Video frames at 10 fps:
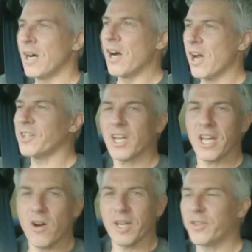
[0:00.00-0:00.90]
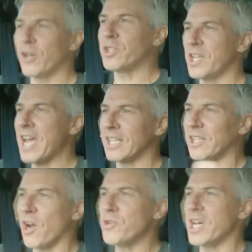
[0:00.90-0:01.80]
Hyundai i30N
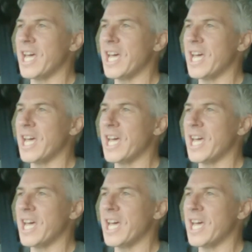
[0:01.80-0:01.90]
and Kona